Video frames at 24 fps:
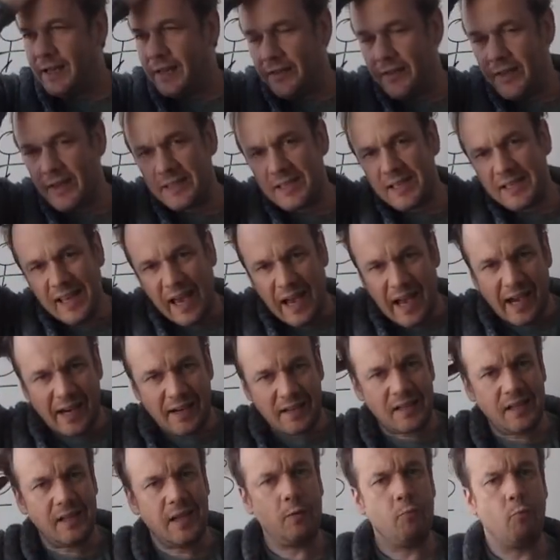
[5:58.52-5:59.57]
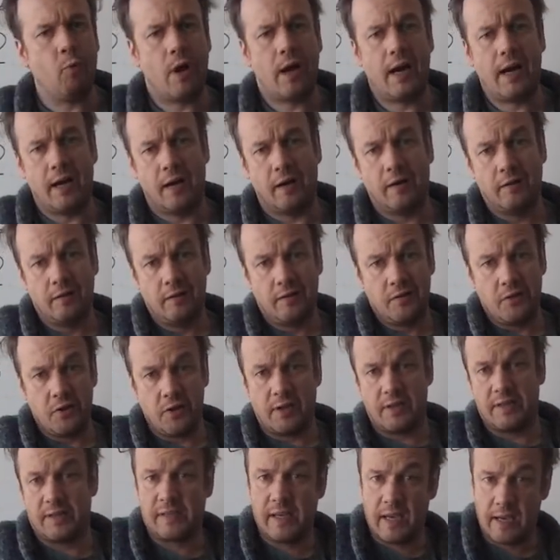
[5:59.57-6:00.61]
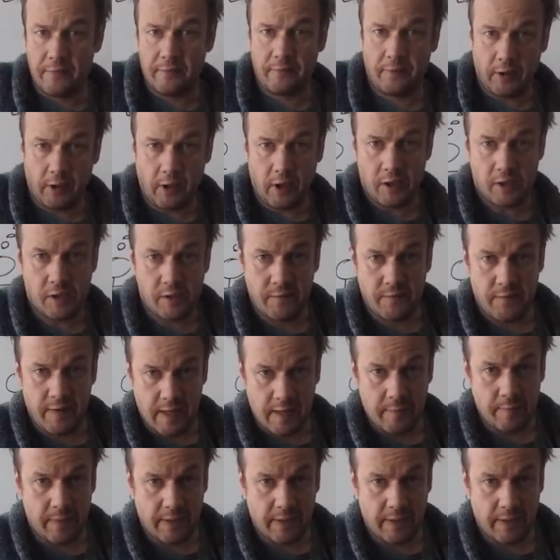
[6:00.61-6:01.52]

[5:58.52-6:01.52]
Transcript: This is actually where you could say philosophy